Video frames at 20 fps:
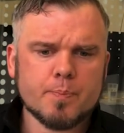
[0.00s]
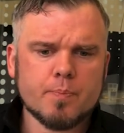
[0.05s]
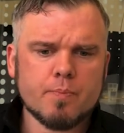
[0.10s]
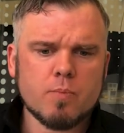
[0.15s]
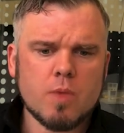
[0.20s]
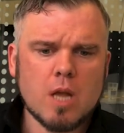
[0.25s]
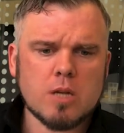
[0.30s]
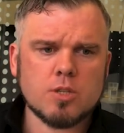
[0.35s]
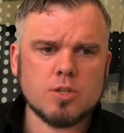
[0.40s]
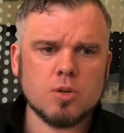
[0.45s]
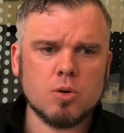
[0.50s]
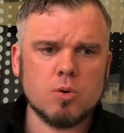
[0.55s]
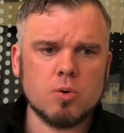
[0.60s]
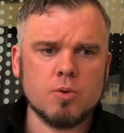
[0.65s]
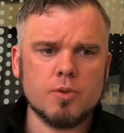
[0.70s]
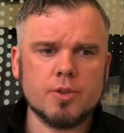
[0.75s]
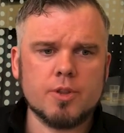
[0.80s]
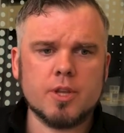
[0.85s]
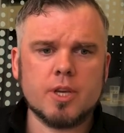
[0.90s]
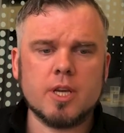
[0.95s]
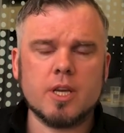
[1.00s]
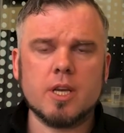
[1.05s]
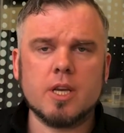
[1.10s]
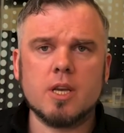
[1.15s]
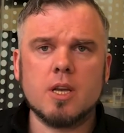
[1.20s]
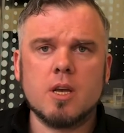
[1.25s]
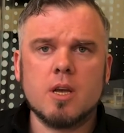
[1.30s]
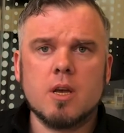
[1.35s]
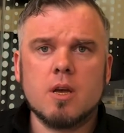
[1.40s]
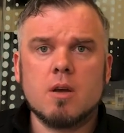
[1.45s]
So
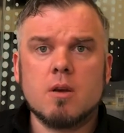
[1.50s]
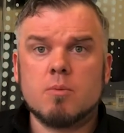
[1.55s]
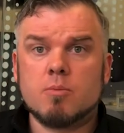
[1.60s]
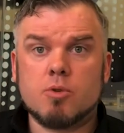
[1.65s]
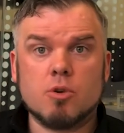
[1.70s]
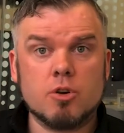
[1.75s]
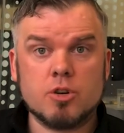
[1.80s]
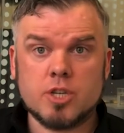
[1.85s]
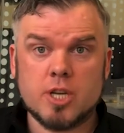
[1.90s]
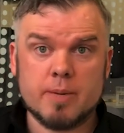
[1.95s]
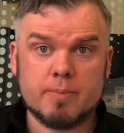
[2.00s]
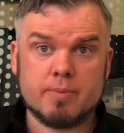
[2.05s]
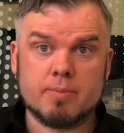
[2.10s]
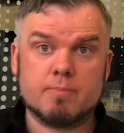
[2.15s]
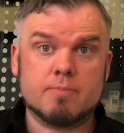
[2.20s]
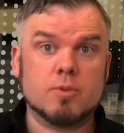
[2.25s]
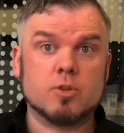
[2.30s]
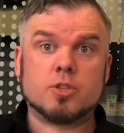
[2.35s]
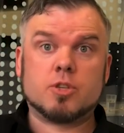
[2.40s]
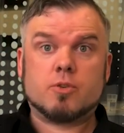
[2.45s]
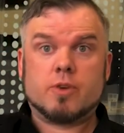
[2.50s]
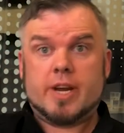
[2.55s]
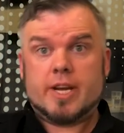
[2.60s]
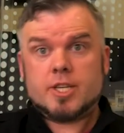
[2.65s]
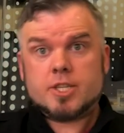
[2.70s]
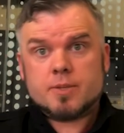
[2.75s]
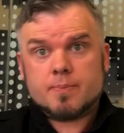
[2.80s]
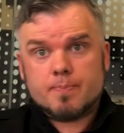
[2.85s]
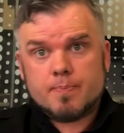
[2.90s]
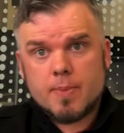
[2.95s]
the prototype looks
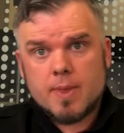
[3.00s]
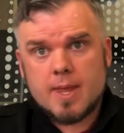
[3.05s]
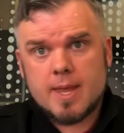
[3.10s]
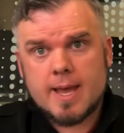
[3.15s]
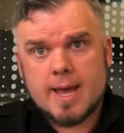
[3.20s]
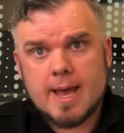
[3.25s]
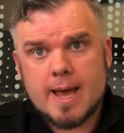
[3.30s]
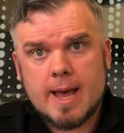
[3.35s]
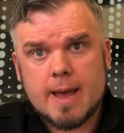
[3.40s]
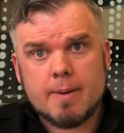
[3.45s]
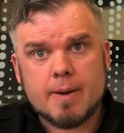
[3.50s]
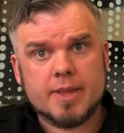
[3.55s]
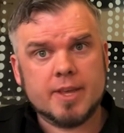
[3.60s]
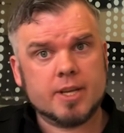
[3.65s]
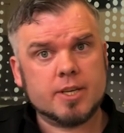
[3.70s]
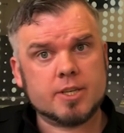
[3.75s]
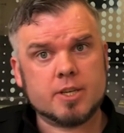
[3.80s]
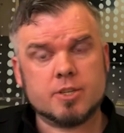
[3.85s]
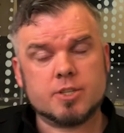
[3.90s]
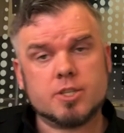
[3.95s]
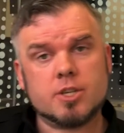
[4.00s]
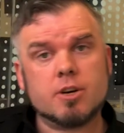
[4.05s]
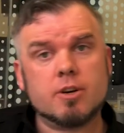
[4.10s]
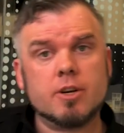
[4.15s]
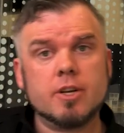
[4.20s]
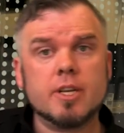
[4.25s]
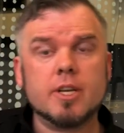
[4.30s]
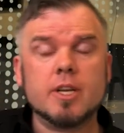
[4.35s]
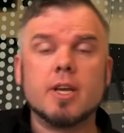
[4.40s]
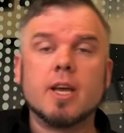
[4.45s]
great. I think it could
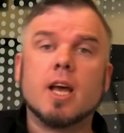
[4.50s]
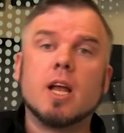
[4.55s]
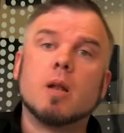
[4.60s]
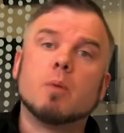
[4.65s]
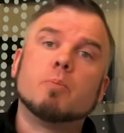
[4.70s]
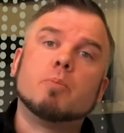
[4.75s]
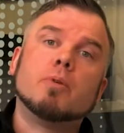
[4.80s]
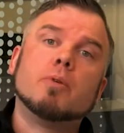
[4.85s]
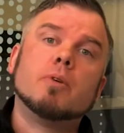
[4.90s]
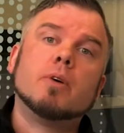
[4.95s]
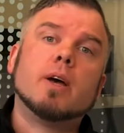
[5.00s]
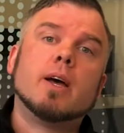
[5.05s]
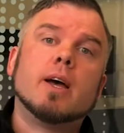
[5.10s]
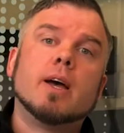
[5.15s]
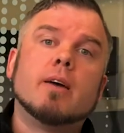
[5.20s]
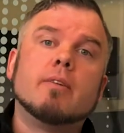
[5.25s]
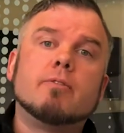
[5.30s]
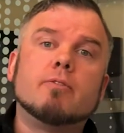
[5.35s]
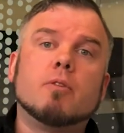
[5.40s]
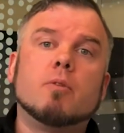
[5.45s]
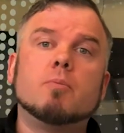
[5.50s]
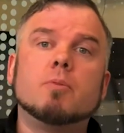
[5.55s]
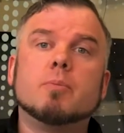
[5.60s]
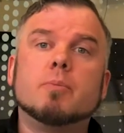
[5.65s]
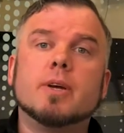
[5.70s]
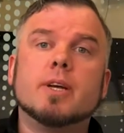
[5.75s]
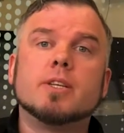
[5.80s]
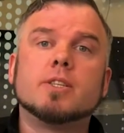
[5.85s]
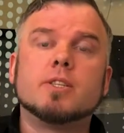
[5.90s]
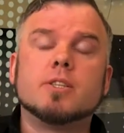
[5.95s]
certainly help form the
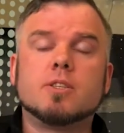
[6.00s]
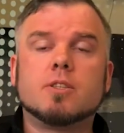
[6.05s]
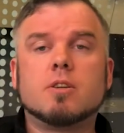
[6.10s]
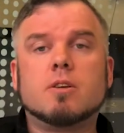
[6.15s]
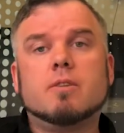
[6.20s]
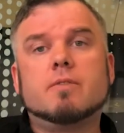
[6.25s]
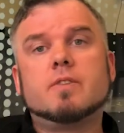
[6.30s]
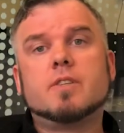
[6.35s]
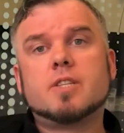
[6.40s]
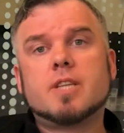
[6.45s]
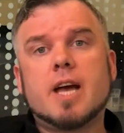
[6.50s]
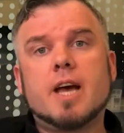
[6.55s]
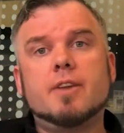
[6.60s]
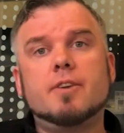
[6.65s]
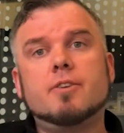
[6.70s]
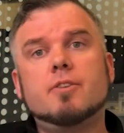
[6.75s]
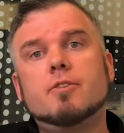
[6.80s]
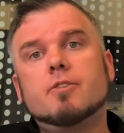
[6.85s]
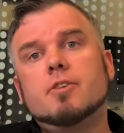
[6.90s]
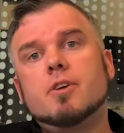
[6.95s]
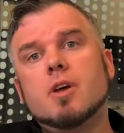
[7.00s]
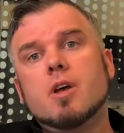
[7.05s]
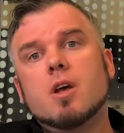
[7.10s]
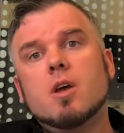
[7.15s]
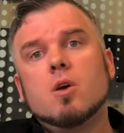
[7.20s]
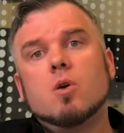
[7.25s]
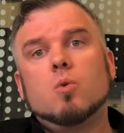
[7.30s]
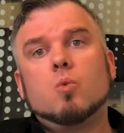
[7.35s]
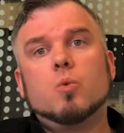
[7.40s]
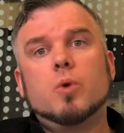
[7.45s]
basis of a standard
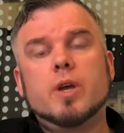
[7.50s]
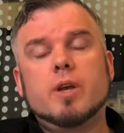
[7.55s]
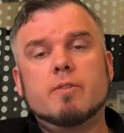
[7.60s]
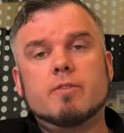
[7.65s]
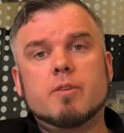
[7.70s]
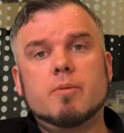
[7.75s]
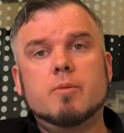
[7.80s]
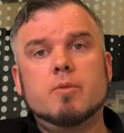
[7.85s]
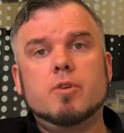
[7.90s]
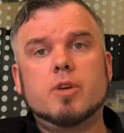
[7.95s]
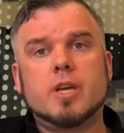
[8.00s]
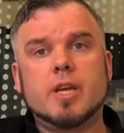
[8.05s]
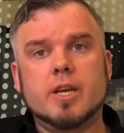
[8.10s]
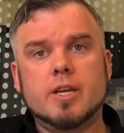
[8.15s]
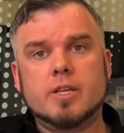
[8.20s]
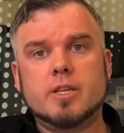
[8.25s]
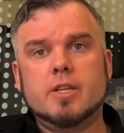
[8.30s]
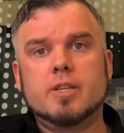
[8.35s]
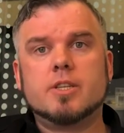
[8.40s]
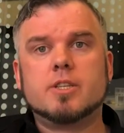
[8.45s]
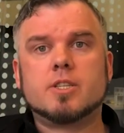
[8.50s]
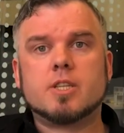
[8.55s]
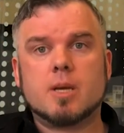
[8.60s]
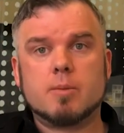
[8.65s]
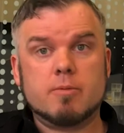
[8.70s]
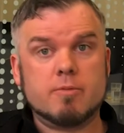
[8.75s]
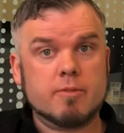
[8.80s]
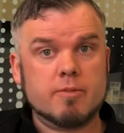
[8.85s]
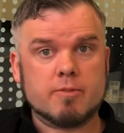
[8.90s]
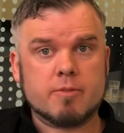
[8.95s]
way of communicating this
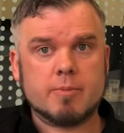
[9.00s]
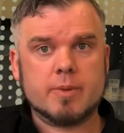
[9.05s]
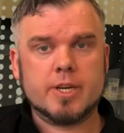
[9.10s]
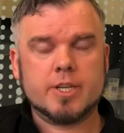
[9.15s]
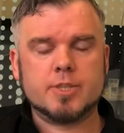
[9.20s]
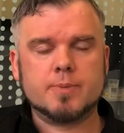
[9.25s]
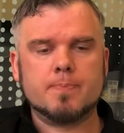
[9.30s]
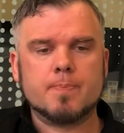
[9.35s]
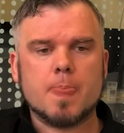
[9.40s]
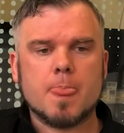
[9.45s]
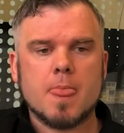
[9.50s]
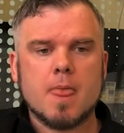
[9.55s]
type of information.